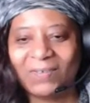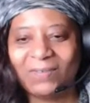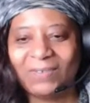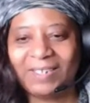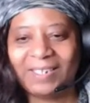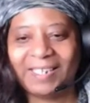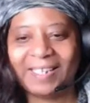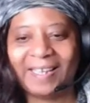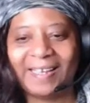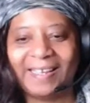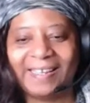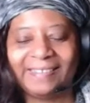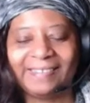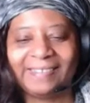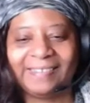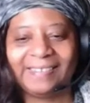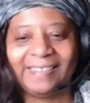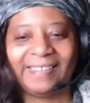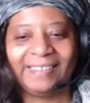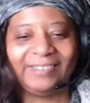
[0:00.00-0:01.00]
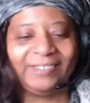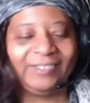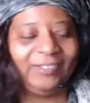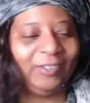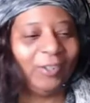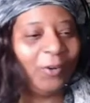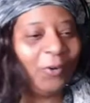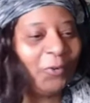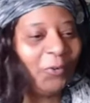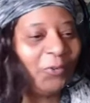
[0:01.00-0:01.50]
We got
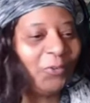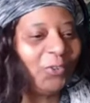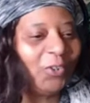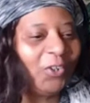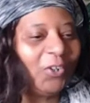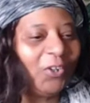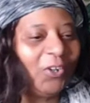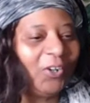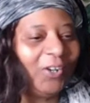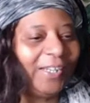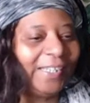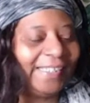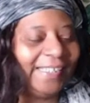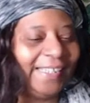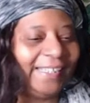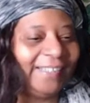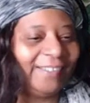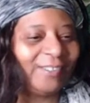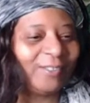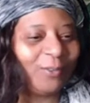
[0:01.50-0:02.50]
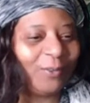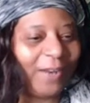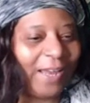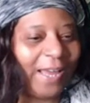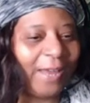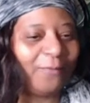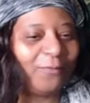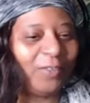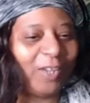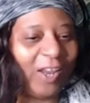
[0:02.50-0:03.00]
Dozer Gets
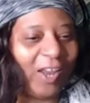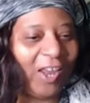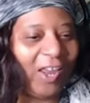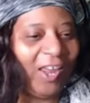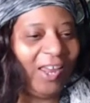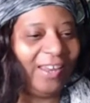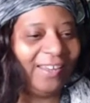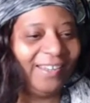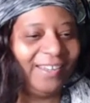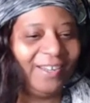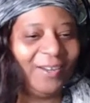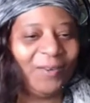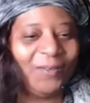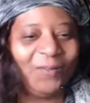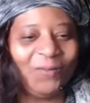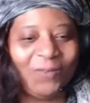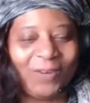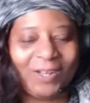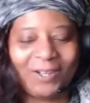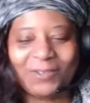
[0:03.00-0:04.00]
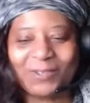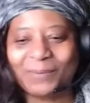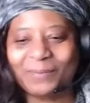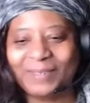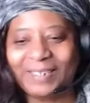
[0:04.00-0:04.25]
Crafty. Welcome